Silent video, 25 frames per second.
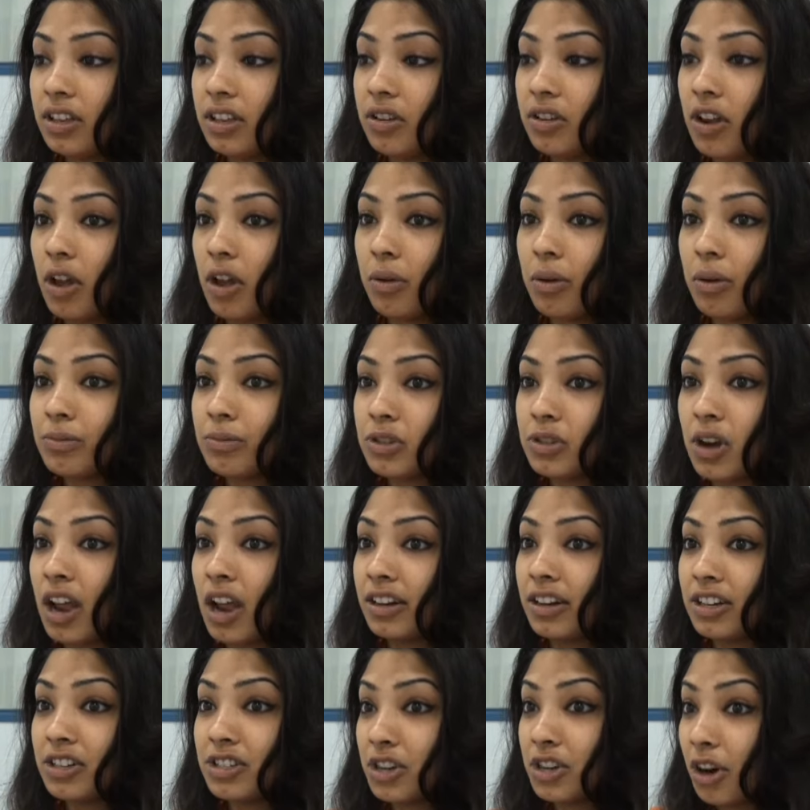you know, I'm
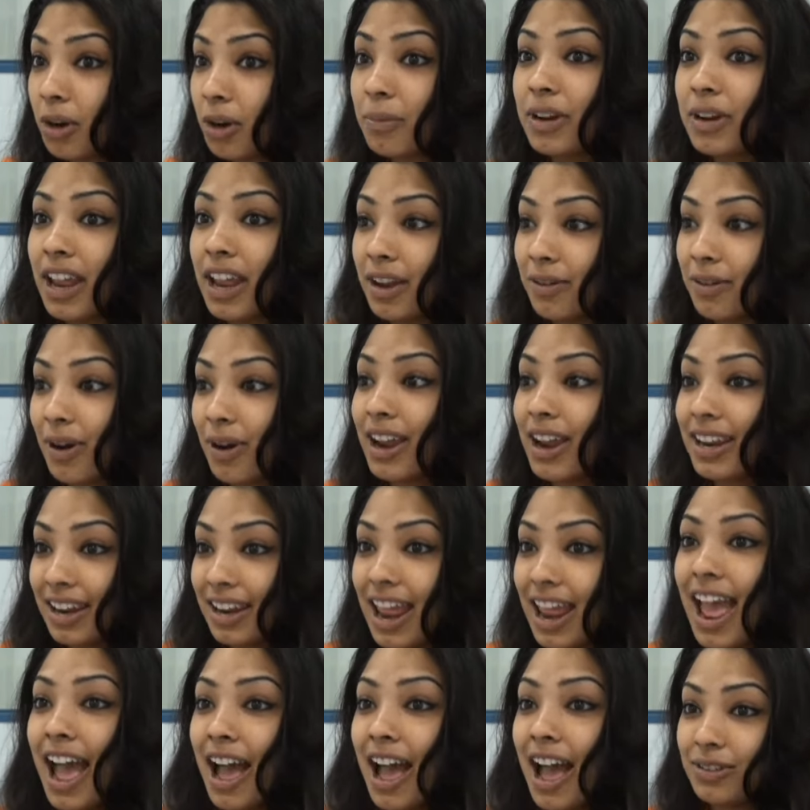trying to terminate right
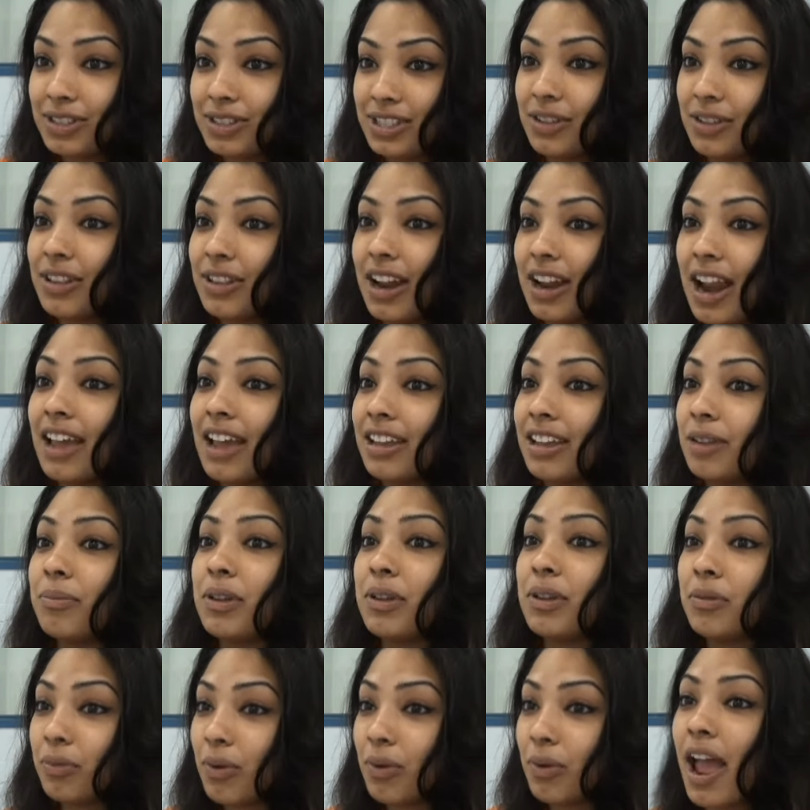now so that I can
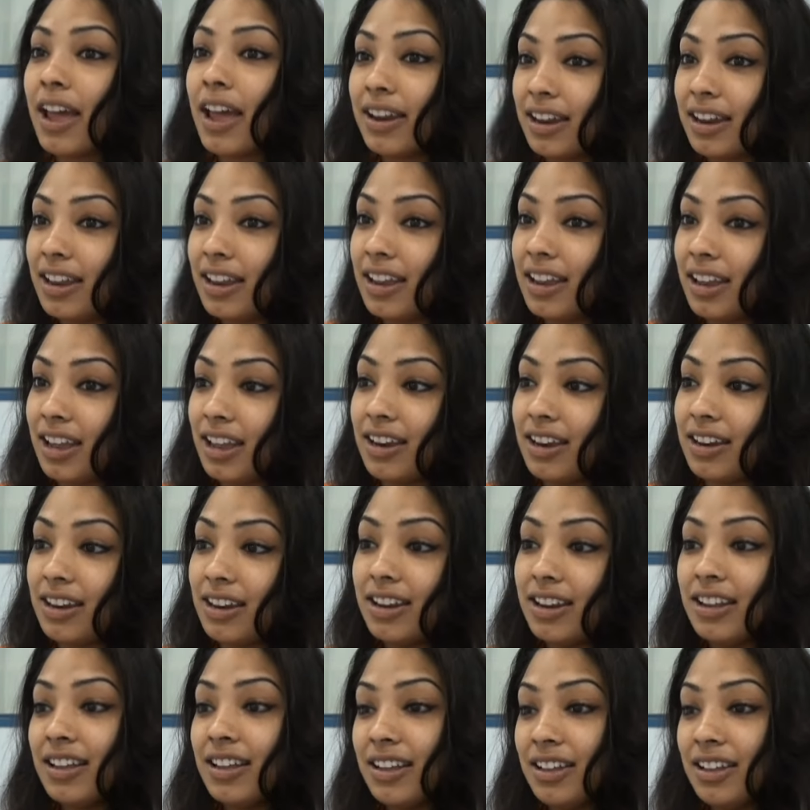be ready
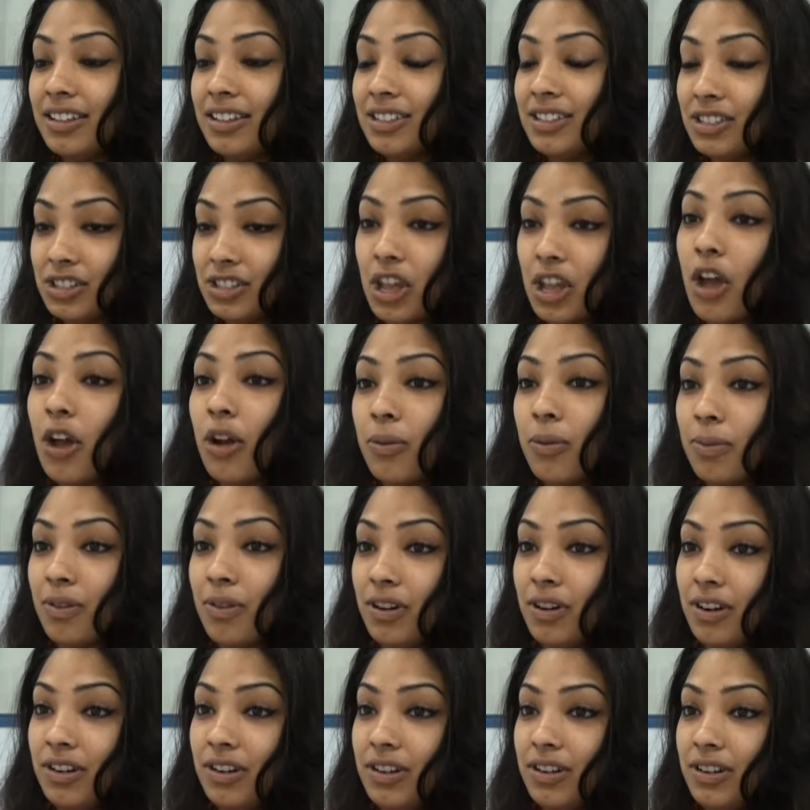and
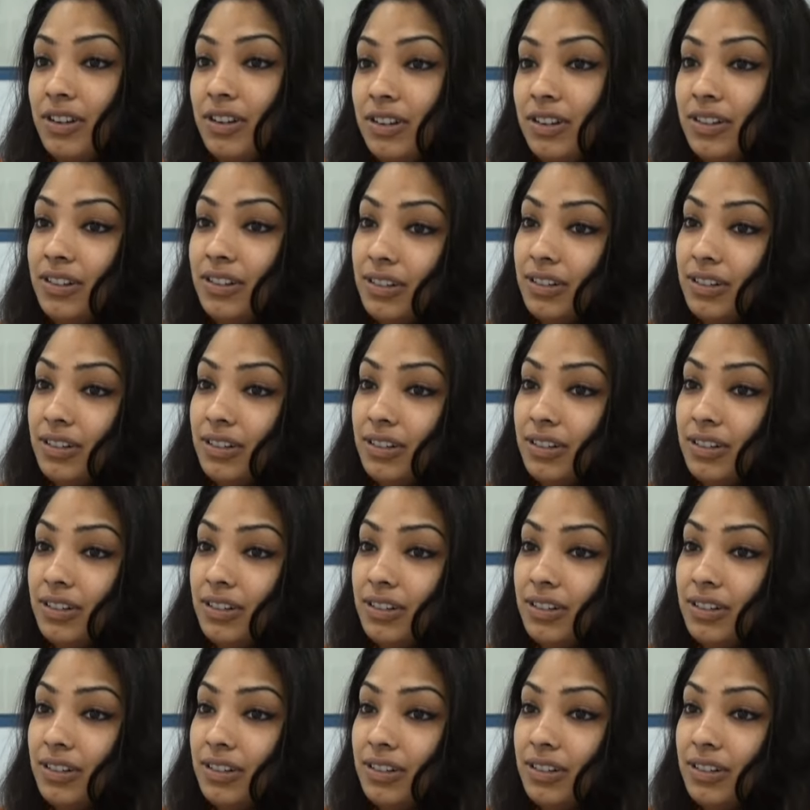sober.